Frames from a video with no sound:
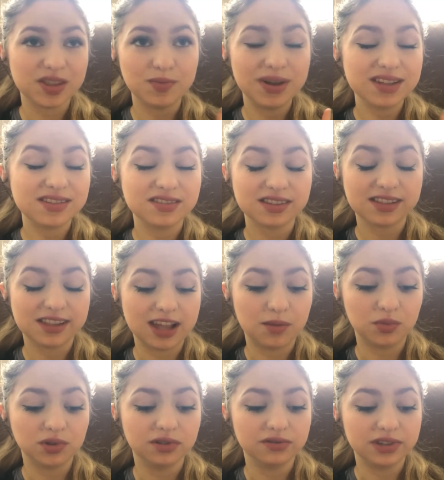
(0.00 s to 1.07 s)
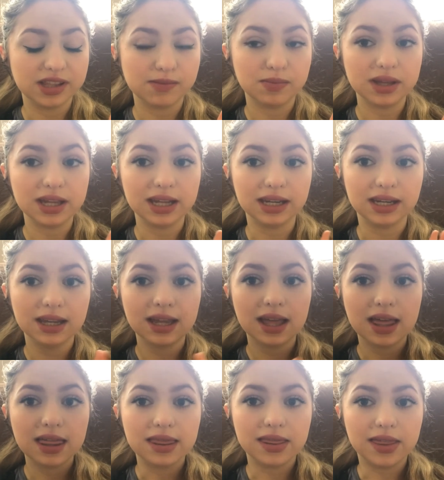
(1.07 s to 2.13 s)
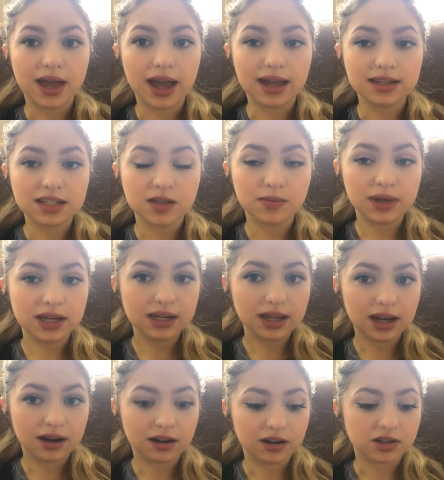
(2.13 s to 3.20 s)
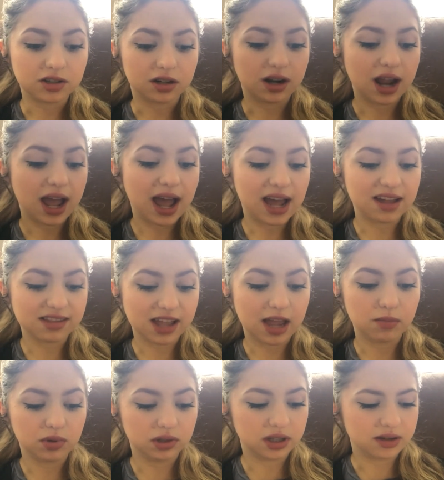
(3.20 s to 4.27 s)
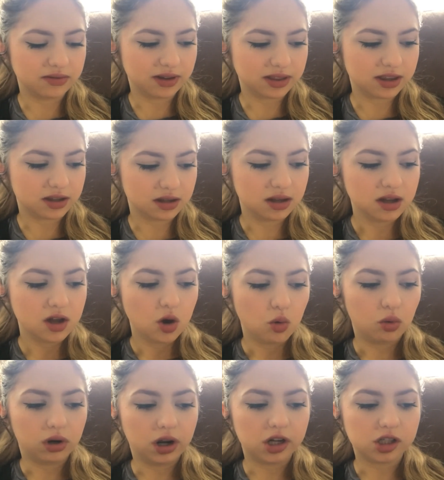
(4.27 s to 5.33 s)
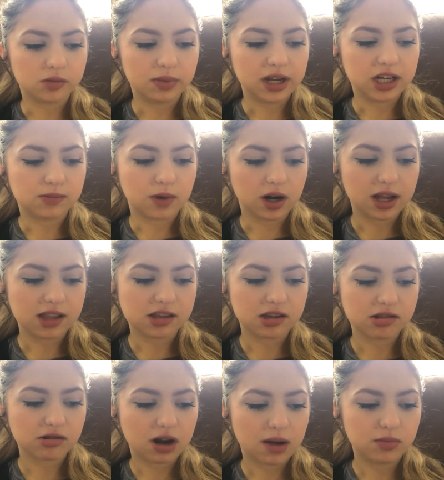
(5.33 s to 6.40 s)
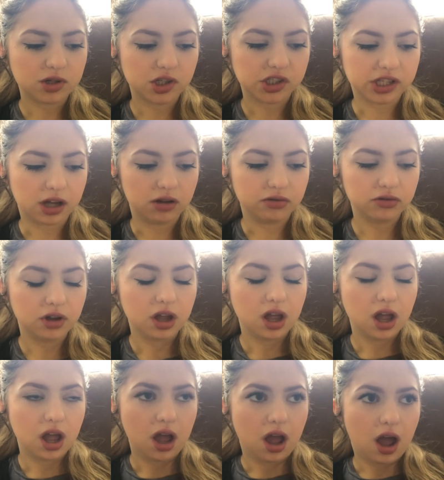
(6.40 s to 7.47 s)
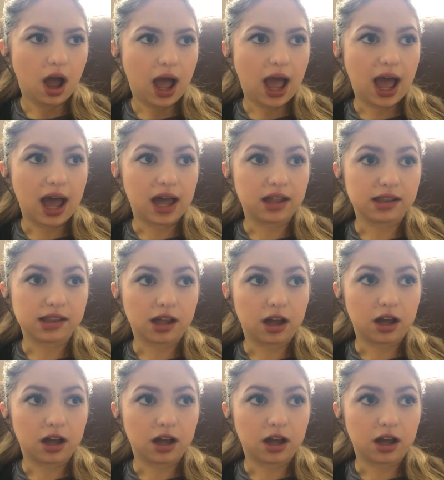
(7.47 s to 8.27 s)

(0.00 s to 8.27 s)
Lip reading: best example of this being that the main character has, I believe at the 100 page mark, has described herself as